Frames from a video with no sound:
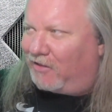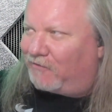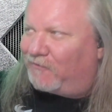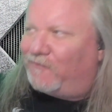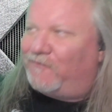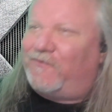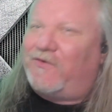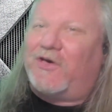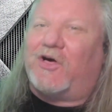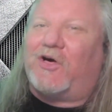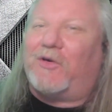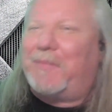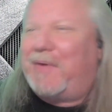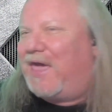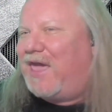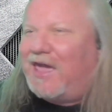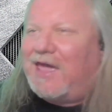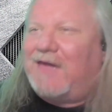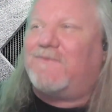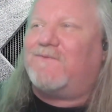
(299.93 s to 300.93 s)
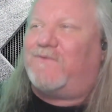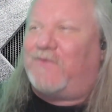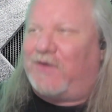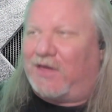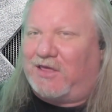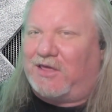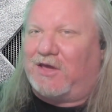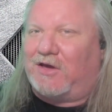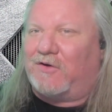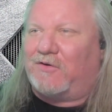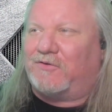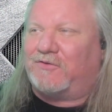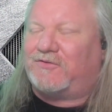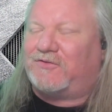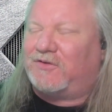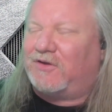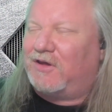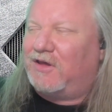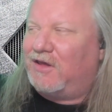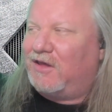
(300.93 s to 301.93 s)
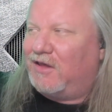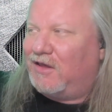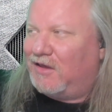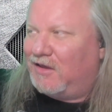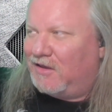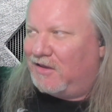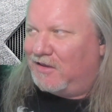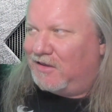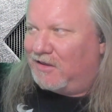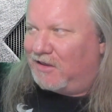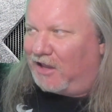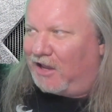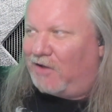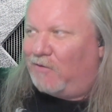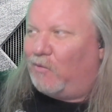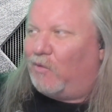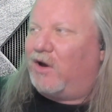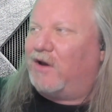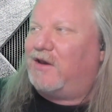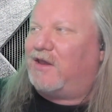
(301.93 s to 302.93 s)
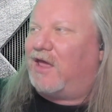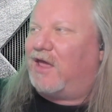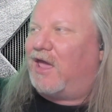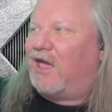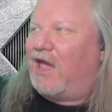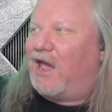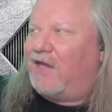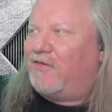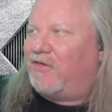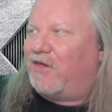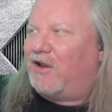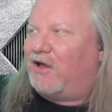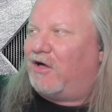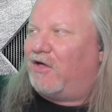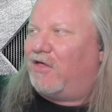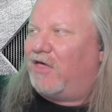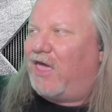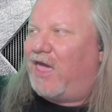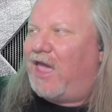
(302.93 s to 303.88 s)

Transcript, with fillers: I'll film eight videos in one day, and then I'll